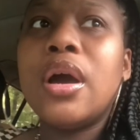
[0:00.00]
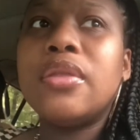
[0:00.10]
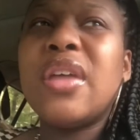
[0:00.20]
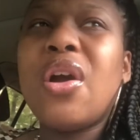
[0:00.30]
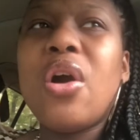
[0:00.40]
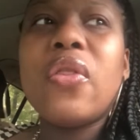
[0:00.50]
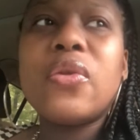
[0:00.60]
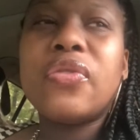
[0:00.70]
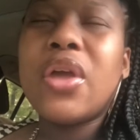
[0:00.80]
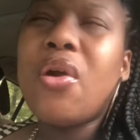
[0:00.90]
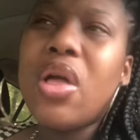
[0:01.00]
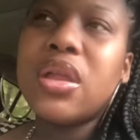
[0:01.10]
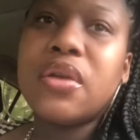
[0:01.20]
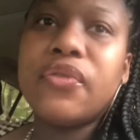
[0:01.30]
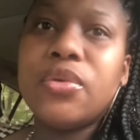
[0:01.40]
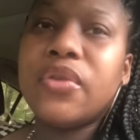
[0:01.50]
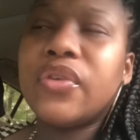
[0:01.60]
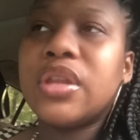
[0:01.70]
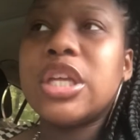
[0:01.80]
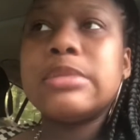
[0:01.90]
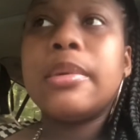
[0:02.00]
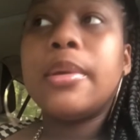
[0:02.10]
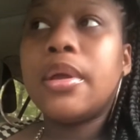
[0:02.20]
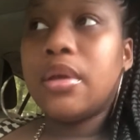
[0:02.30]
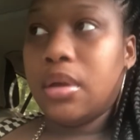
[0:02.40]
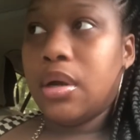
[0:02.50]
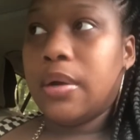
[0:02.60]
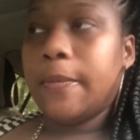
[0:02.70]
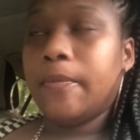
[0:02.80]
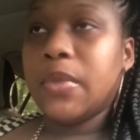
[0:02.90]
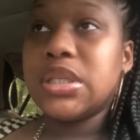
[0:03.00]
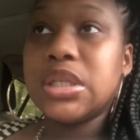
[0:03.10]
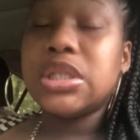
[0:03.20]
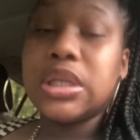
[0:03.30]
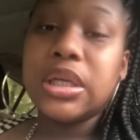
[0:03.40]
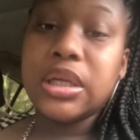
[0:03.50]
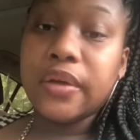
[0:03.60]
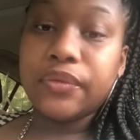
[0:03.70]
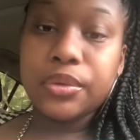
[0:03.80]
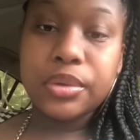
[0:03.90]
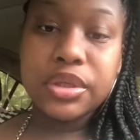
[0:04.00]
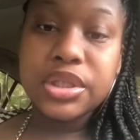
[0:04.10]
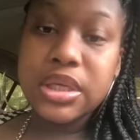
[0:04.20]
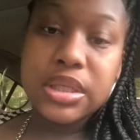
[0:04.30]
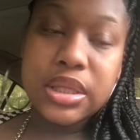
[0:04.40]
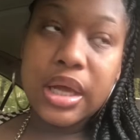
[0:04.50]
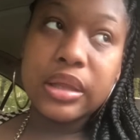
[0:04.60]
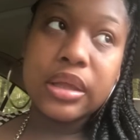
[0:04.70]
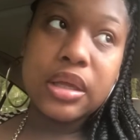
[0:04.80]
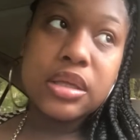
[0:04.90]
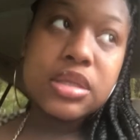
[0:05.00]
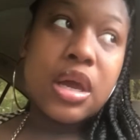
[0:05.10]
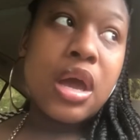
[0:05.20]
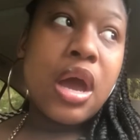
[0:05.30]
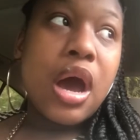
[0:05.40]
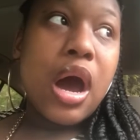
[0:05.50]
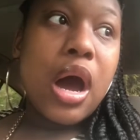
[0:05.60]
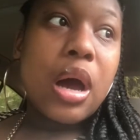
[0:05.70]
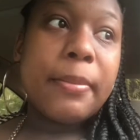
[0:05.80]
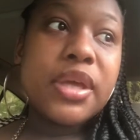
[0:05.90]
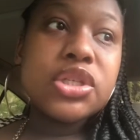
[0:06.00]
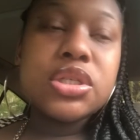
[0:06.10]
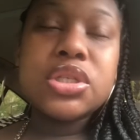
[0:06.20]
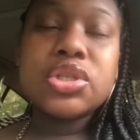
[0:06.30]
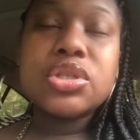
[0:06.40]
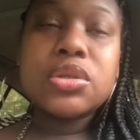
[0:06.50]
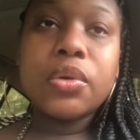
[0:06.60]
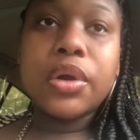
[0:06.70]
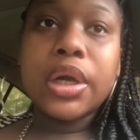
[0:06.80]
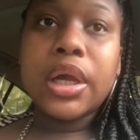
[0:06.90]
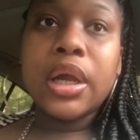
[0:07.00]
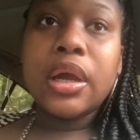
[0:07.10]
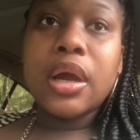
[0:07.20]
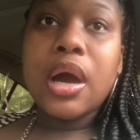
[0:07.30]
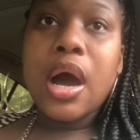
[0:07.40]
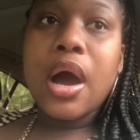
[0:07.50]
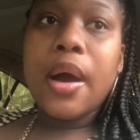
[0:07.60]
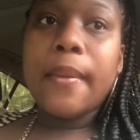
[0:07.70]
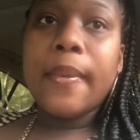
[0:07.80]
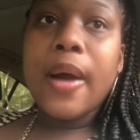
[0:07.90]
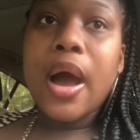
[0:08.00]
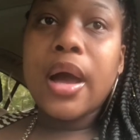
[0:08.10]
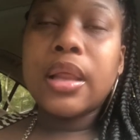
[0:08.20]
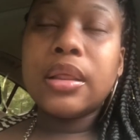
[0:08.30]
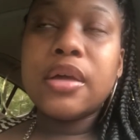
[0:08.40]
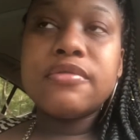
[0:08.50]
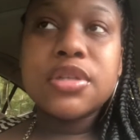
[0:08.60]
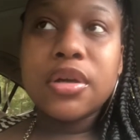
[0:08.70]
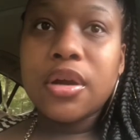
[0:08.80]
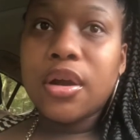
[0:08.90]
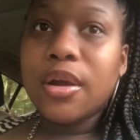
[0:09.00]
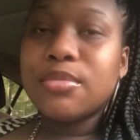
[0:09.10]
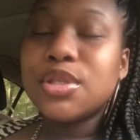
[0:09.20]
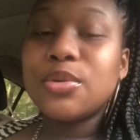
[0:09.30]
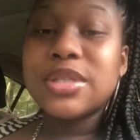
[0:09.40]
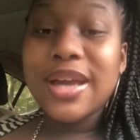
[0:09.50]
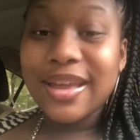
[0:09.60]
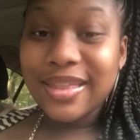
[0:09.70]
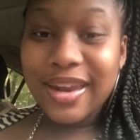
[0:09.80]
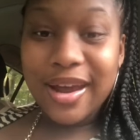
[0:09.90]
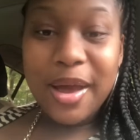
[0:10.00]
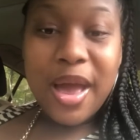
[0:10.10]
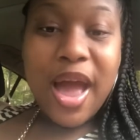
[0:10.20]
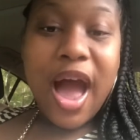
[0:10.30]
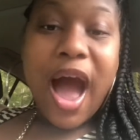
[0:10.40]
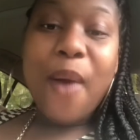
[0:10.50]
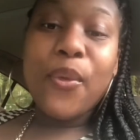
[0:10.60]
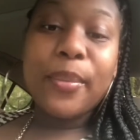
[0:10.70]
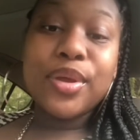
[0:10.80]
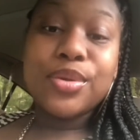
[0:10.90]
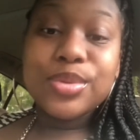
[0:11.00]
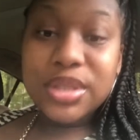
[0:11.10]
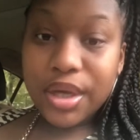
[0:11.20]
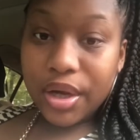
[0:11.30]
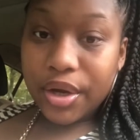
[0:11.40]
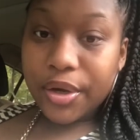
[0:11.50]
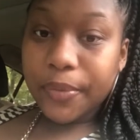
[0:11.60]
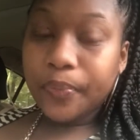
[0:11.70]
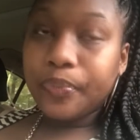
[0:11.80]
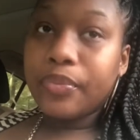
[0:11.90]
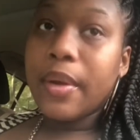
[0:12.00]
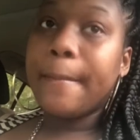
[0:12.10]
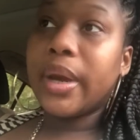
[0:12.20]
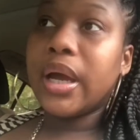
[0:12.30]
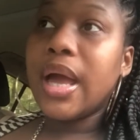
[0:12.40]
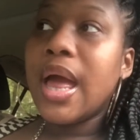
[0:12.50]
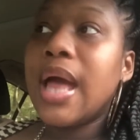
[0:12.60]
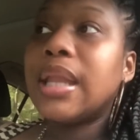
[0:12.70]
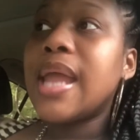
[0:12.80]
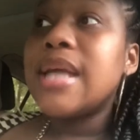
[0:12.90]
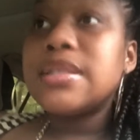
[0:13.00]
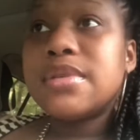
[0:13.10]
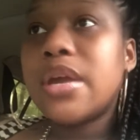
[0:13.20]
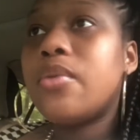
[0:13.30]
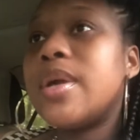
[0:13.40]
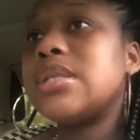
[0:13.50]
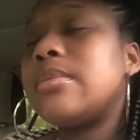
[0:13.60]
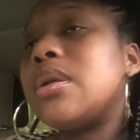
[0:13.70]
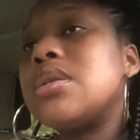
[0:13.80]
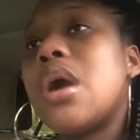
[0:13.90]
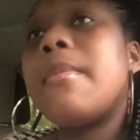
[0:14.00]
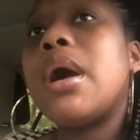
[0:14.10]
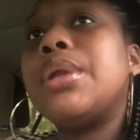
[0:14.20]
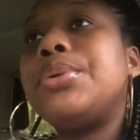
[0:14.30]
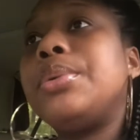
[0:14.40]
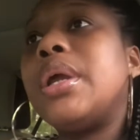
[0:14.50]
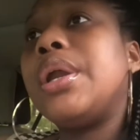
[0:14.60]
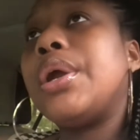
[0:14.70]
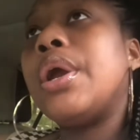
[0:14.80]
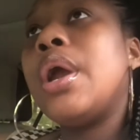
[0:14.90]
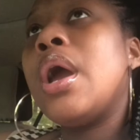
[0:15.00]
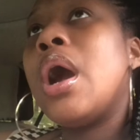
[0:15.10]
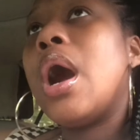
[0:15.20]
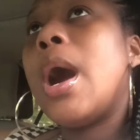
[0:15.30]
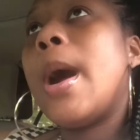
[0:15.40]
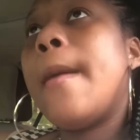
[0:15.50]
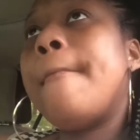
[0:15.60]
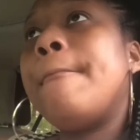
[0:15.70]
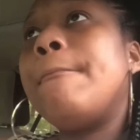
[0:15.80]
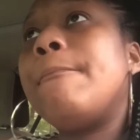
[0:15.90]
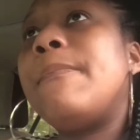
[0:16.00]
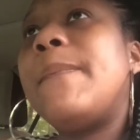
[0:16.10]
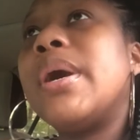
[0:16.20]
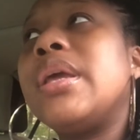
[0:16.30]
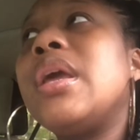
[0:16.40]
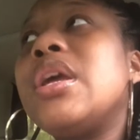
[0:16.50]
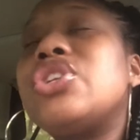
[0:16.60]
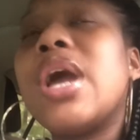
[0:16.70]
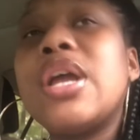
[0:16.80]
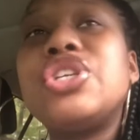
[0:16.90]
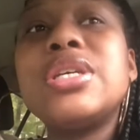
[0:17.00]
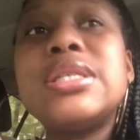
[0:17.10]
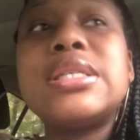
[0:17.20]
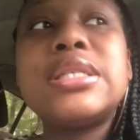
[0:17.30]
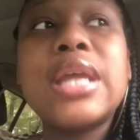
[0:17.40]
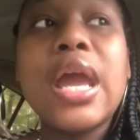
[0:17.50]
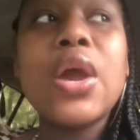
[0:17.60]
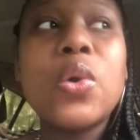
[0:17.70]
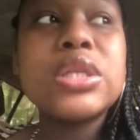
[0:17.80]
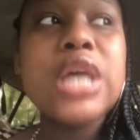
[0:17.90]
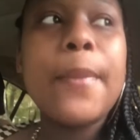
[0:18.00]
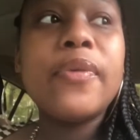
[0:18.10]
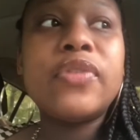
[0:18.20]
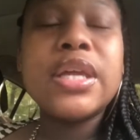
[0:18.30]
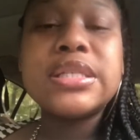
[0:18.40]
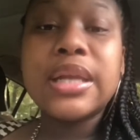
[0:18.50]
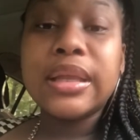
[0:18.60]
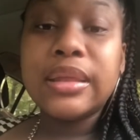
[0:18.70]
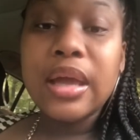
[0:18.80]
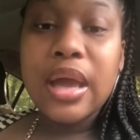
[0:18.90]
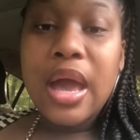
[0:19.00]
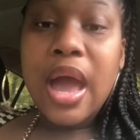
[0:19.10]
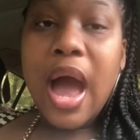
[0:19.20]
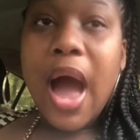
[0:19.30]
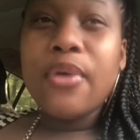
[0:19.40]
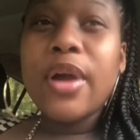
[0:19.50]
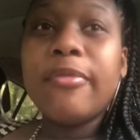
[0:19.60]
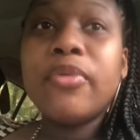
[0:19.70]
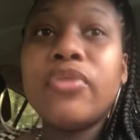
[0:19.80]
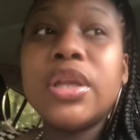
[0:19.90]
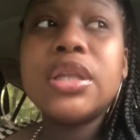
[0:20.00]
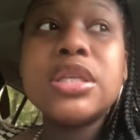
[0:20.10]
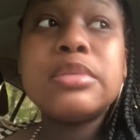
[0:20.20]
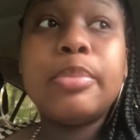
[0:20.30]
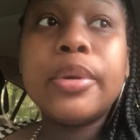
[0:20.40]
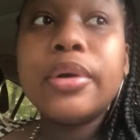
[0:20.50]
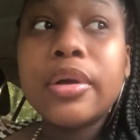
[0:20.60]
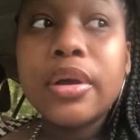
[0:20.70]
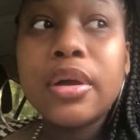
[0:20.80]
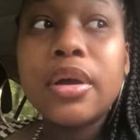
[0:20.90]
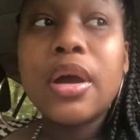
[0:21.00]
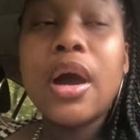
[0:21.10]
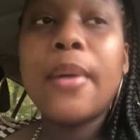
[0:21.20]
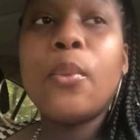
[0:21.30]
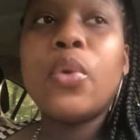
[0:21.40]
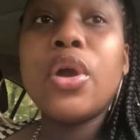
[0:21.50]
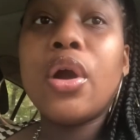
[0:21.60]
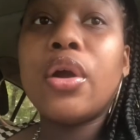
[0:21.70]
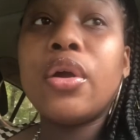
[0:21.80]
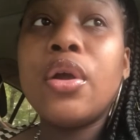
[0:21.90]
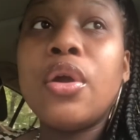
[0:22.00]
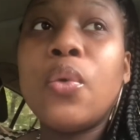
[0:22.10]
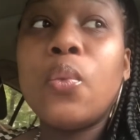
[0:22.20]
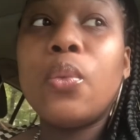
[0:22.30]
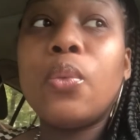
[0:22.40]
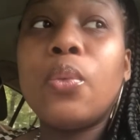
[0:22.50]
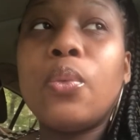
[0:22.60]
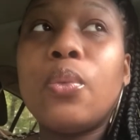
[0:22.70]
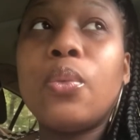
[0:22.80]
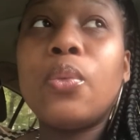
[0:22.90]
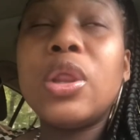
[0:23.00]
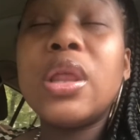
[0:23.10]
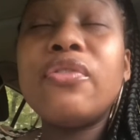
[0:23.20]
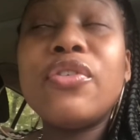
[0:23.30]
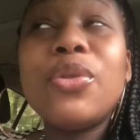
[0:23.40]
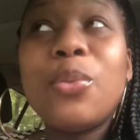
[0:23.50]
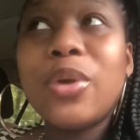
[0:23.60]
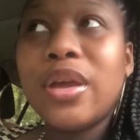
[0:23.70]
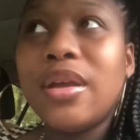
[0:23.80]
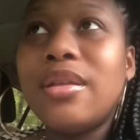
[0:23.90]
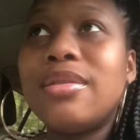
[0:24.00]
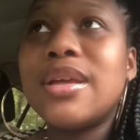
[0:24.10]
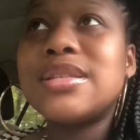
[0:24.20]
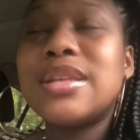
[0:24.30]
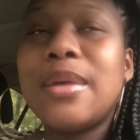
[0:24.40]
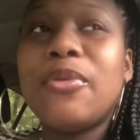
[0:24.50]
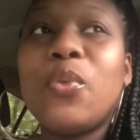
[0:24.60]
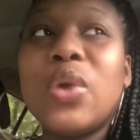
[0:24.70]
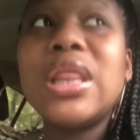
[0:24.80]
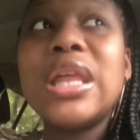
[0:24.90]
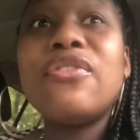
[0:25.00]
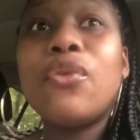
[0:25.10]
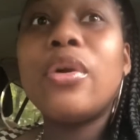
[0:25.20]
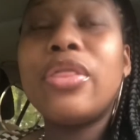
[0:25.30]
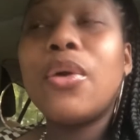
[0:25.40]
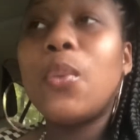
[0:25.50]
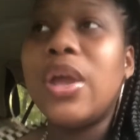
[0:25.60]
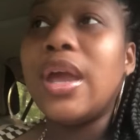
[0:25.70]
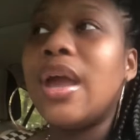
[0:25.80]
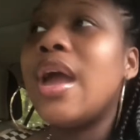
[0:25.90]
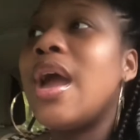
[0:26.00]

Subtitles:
They call it a few different things, but essentially a death doula. She does a lot of things. And she's just so great. I loved her. I'm so sad that I won't be using her, but lots of takeaways that I'm going to talk about a little later. But yeah, just staying on top of things. And I think I've been reading this book. We live for the we. That's the name of it. We live for the we.